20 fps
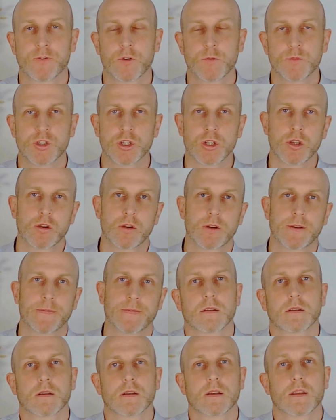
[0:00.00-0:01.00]
from July.
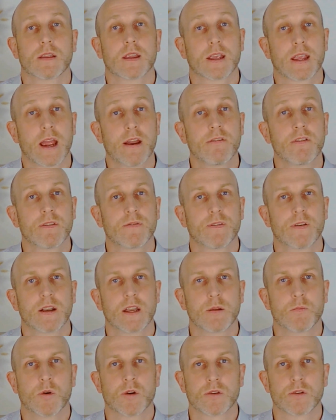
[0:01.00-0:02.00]
The current
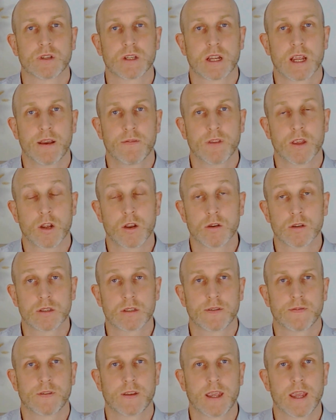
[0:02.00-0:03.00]
funding model to cover the
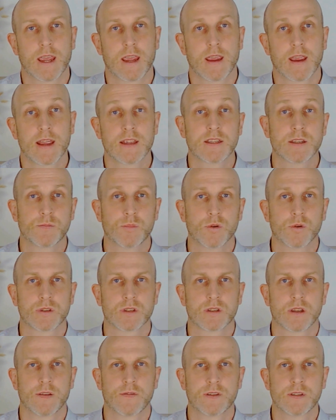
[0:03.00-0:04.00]
cost of care and
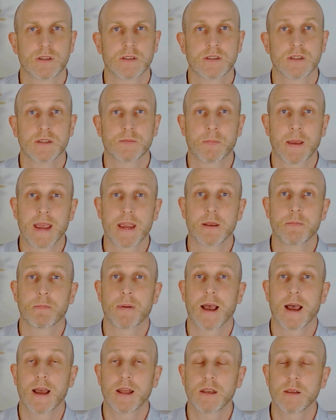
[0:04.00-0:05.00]
support services is paid
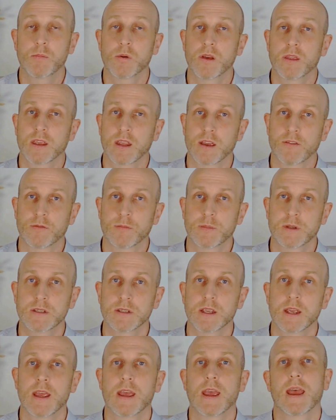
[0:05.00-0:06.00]
partly by the
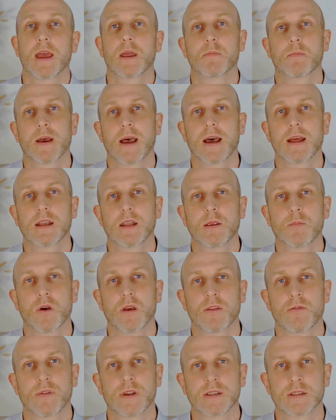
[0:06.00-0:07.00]
government and partly
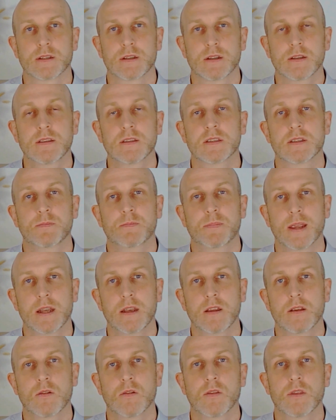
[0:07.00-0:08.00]
by the resident,
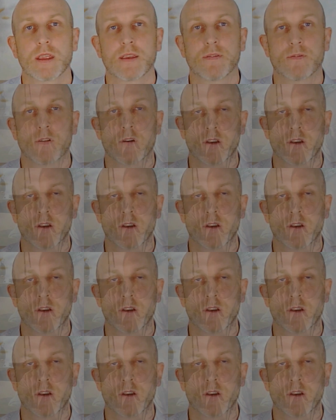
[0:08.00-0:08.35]
depending on their